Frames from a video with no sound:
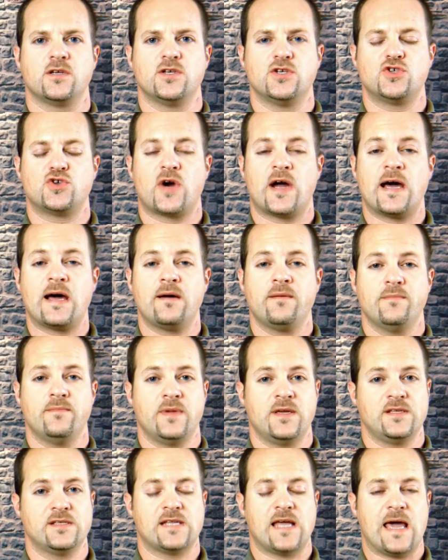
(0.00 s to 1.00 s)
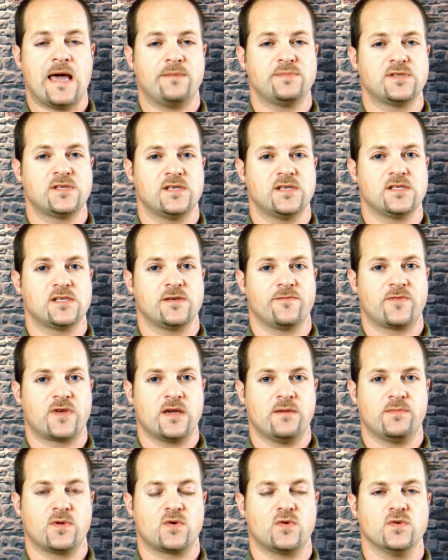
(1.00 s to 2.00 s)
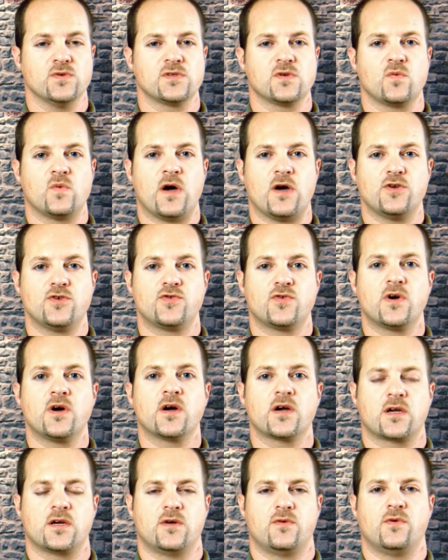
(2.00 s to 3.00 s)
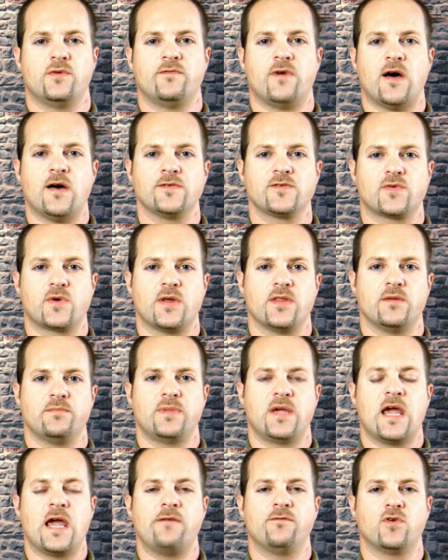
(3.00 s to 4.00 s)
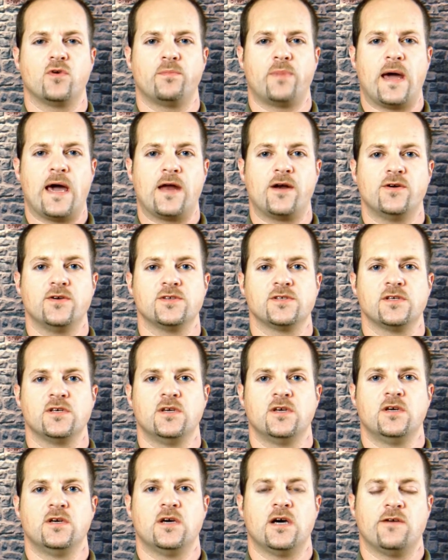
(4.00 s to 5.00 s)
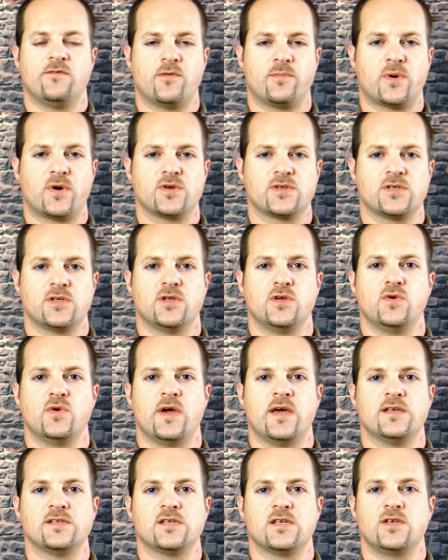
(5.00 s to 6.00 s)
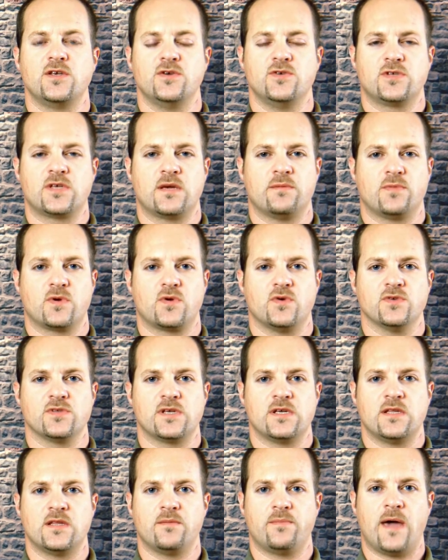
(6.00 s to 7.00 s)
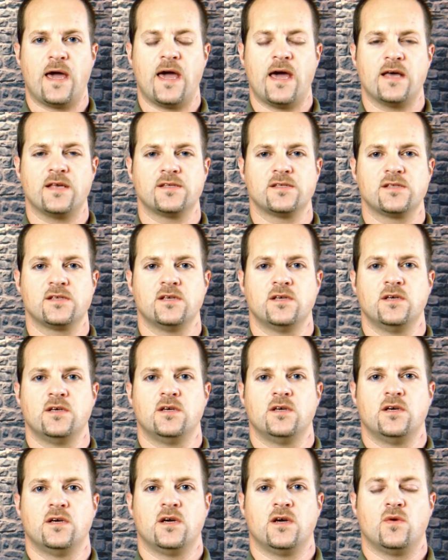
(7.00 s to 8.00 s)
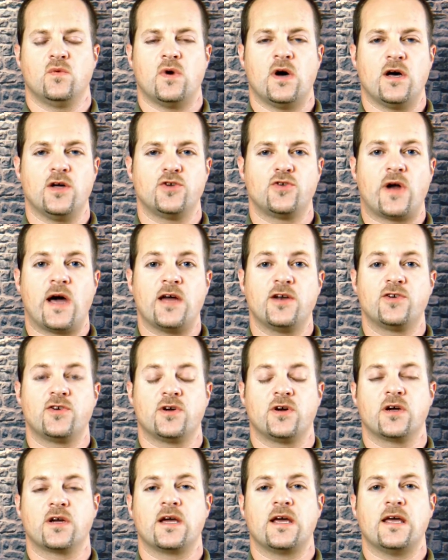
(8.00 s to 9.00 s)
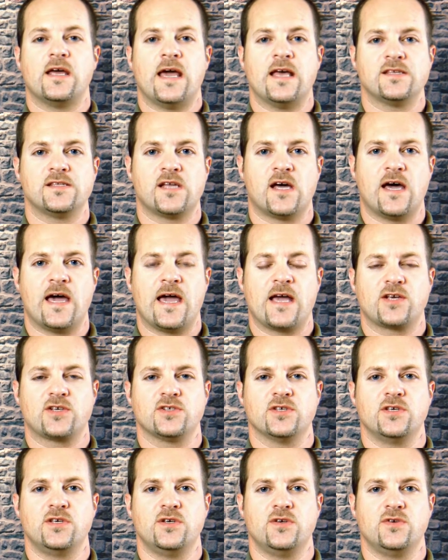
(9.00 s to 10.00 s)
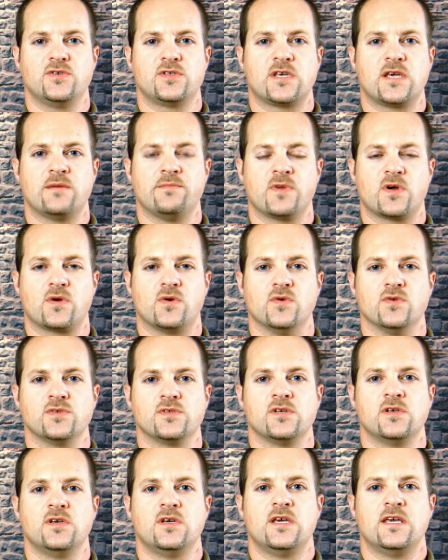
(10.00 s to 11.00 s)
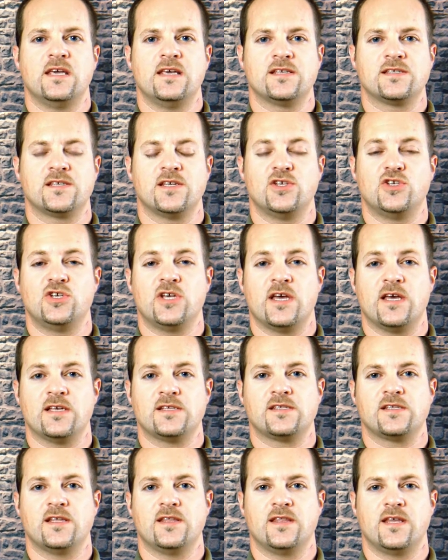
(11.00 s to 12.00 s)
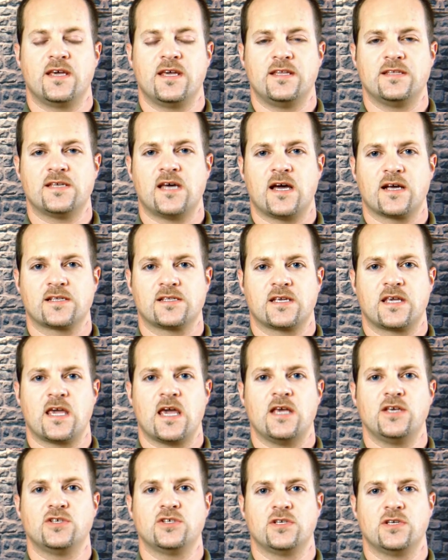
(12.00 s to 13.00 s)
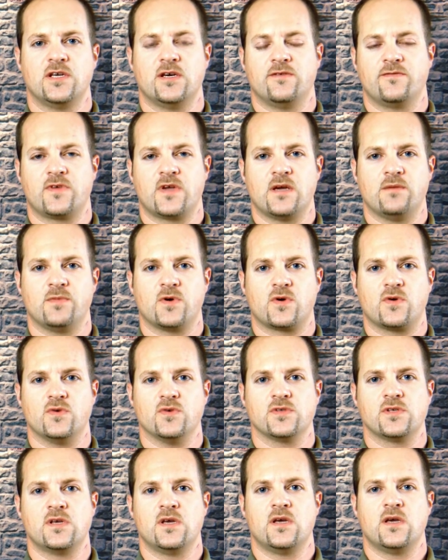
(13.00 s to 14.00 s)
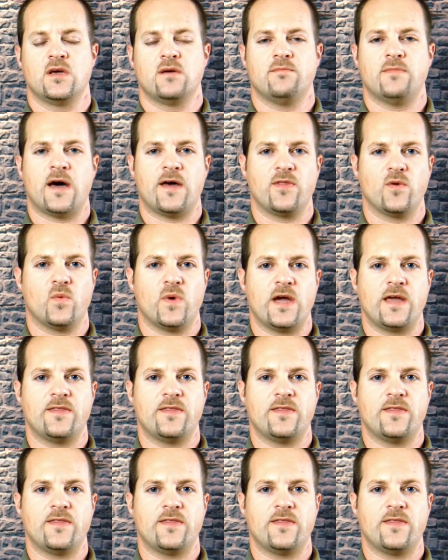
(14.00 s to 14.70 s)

Dry means the abstinence of chemicals, while drunk revolves around the behavioral patterns of a person who has used chemicals in the past. While a dry drunk has not actually used chemicals, it suggests the intoxication of chemicals by the way